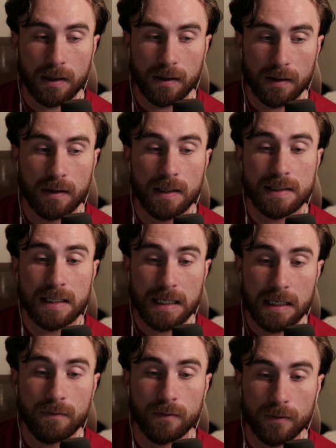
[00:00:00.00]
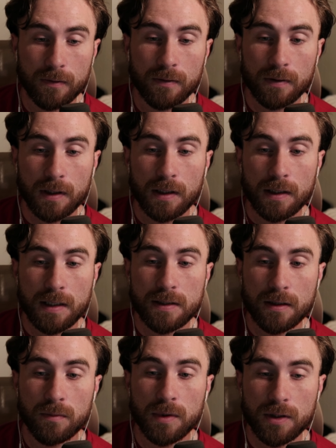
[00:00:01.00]
this evil is
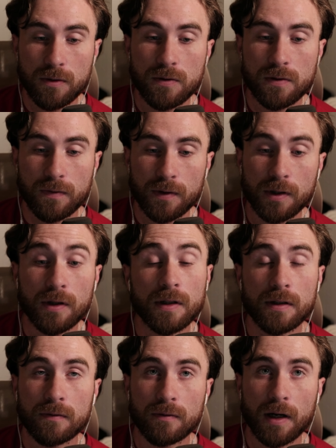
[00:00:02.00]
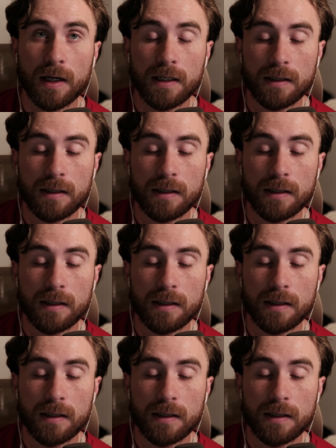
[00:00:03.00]
going to be used for good, right?